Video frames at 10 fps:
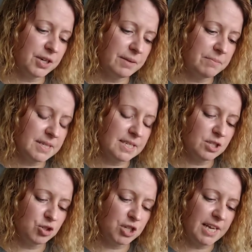and
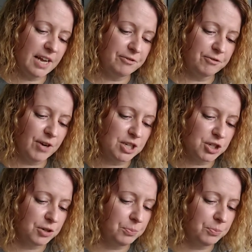Mrs. G.F. Brazier,